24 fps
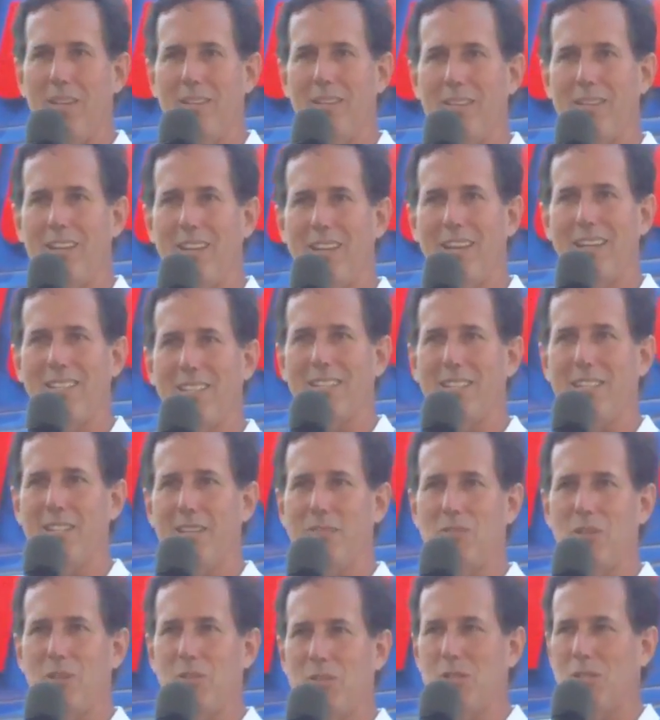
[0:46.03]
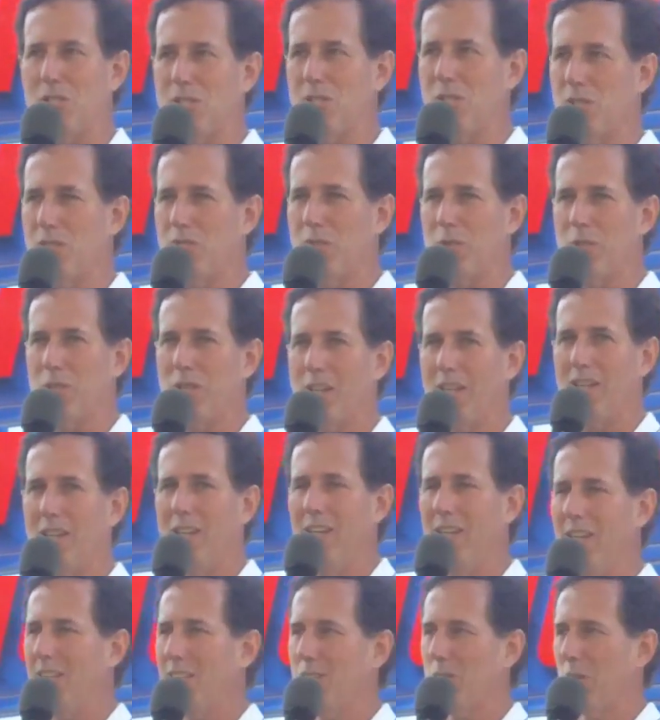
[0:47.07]
They like to leave those issues for the
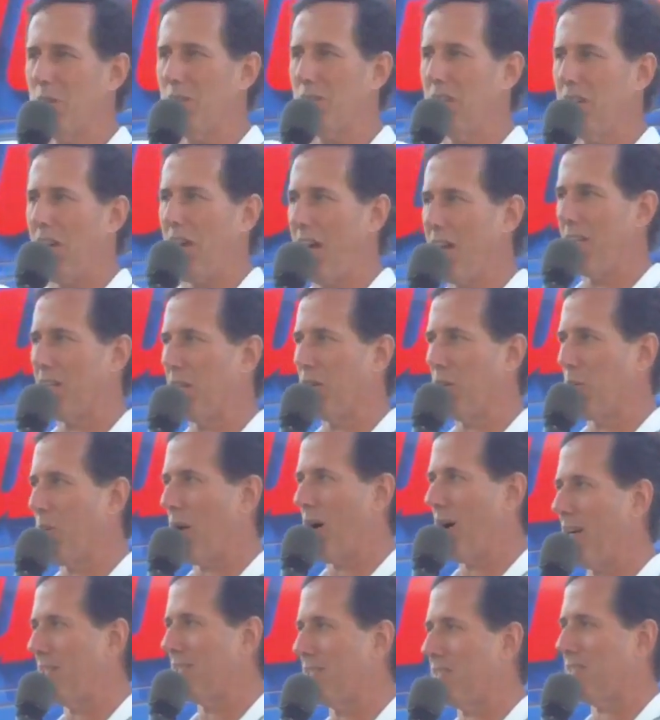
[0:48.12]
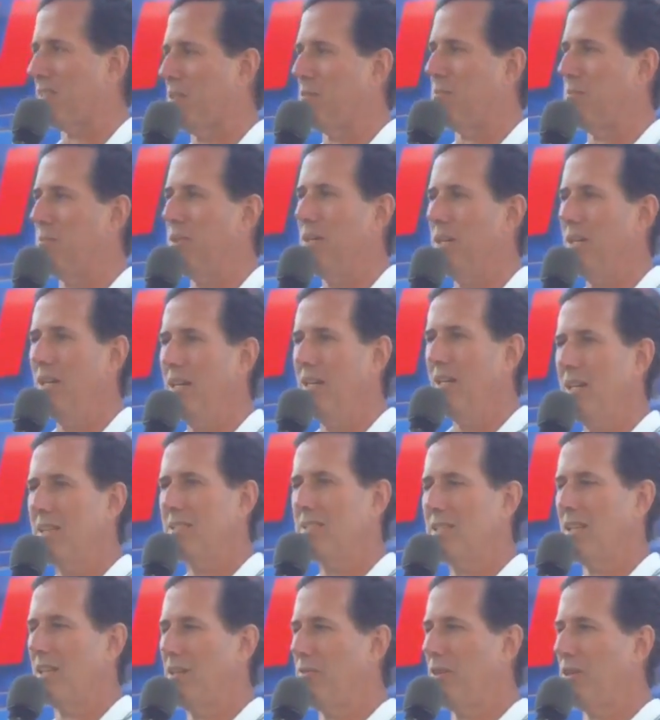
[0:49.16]
sort of categorize them,
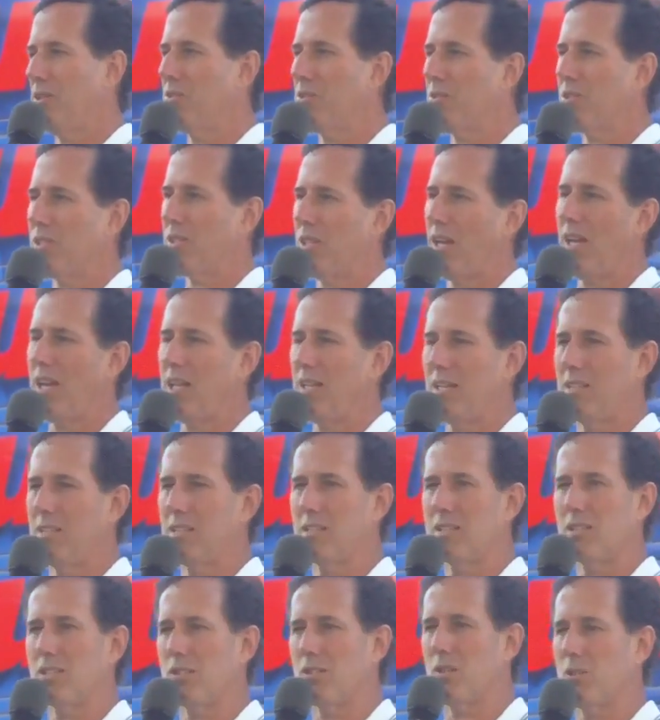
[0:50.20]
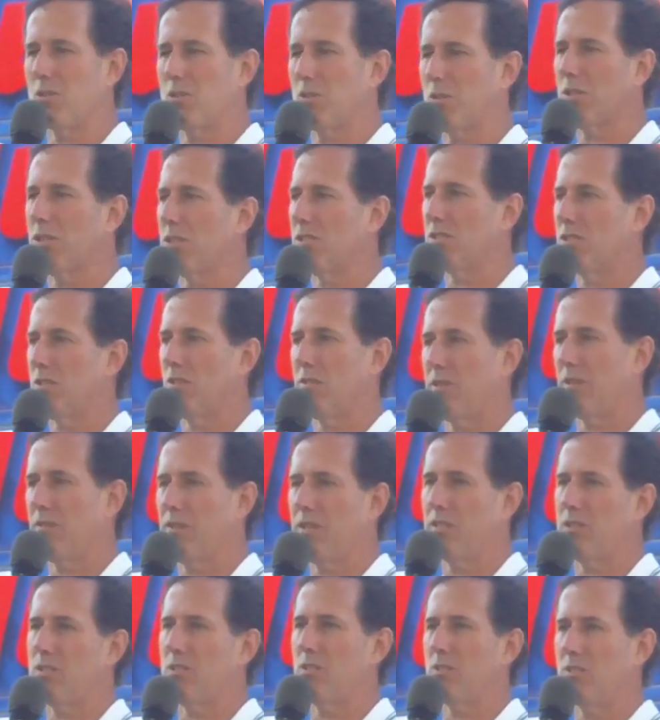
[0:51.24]
instead of understanding that the social conservative
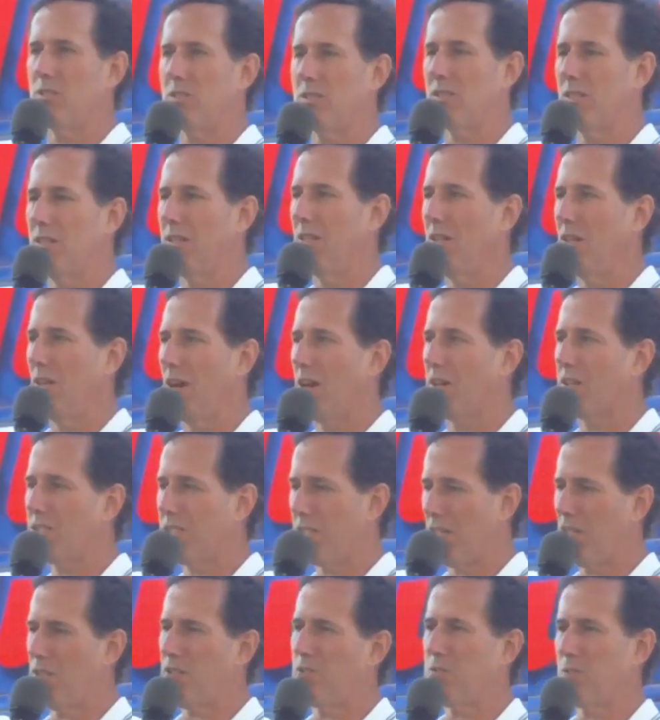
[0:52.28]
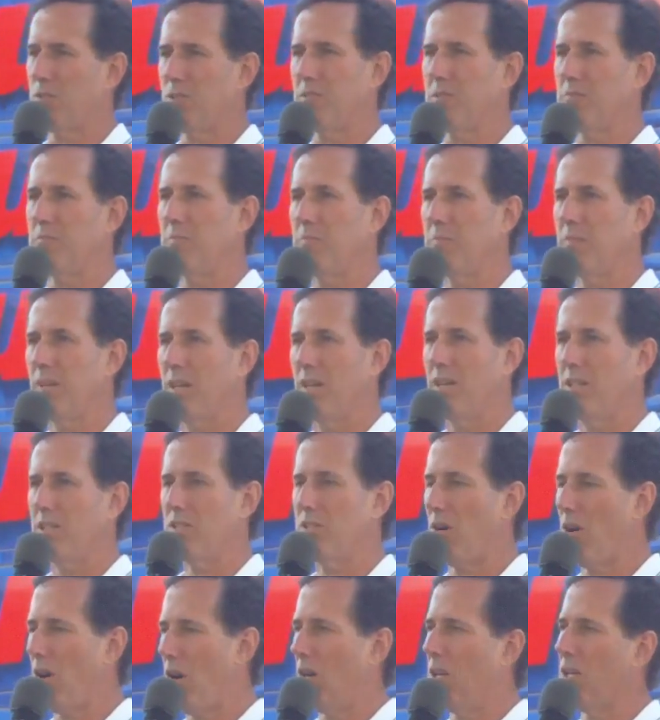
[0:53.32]
issues are central
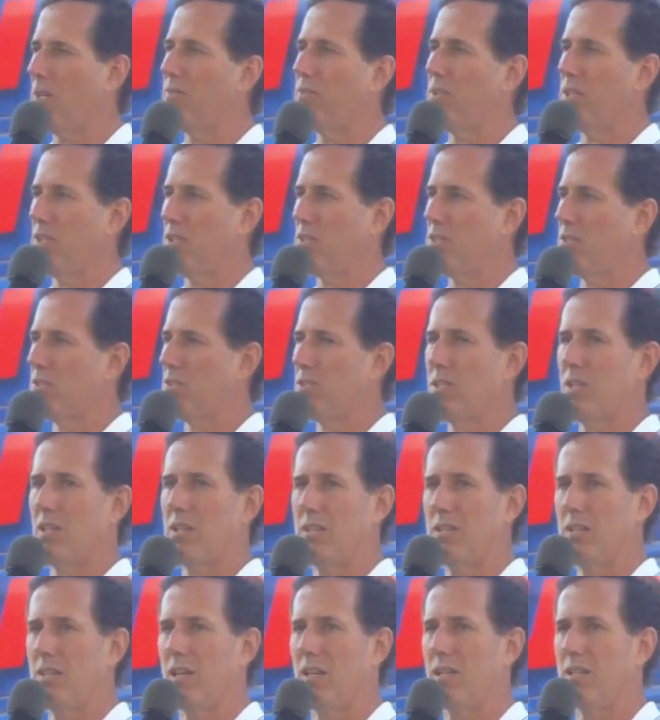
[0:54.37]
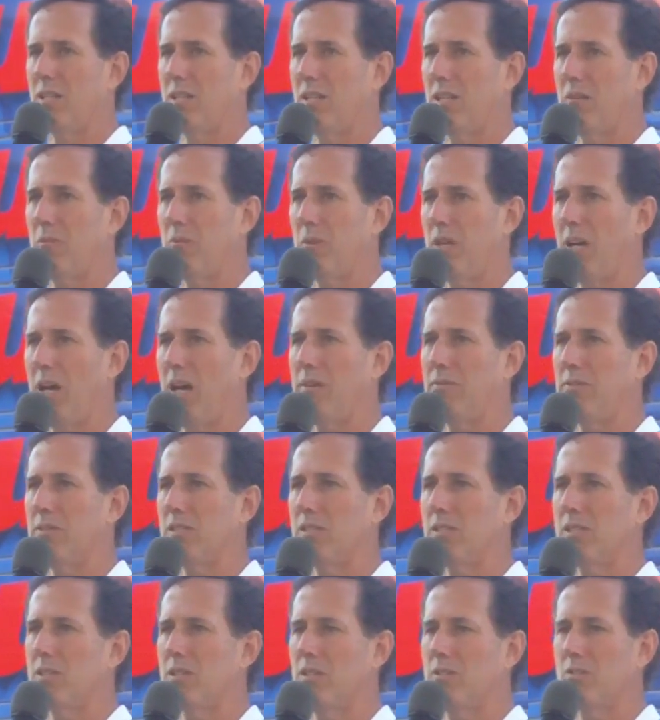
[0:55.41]
to all of the issues that we have in
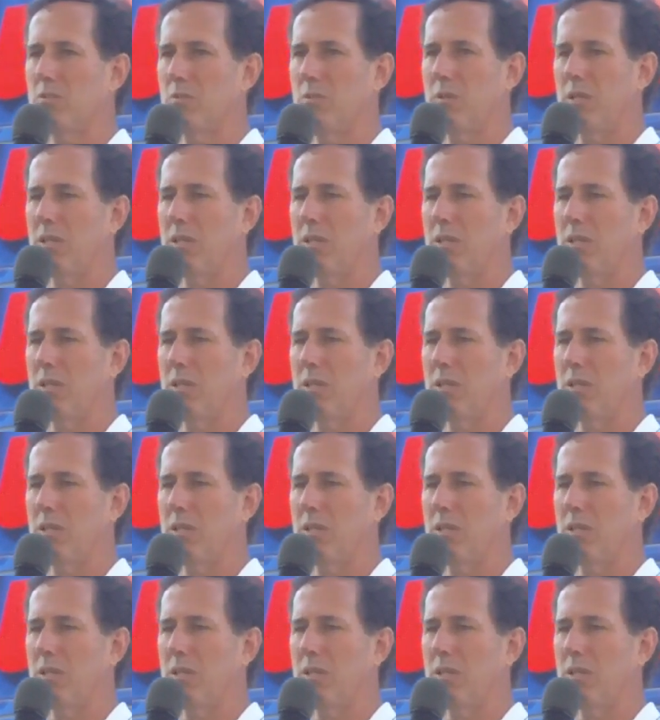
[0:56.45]
this country.